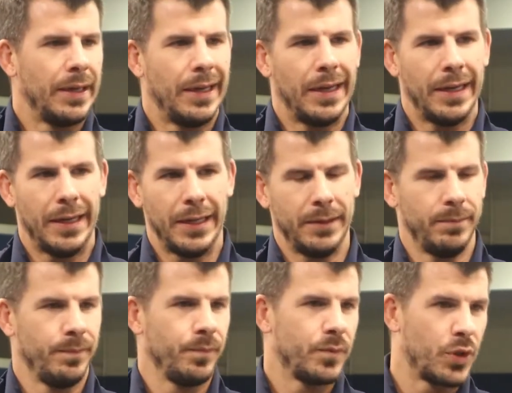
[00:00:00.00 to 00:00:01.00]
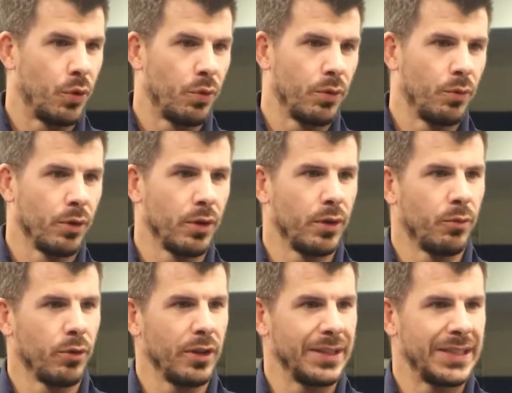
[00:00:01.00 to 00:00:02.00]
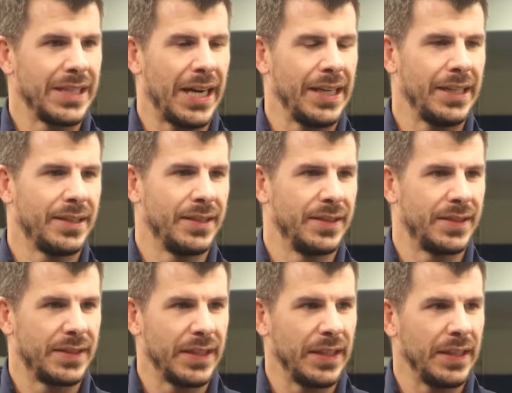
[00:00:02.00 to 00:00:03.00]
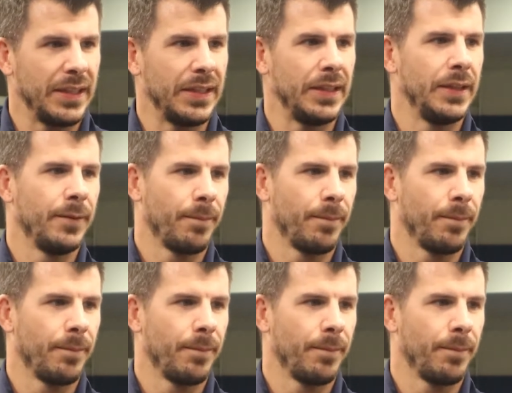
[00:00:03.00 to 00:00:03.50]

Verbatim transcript: Um, so we're, we're, we're excited to see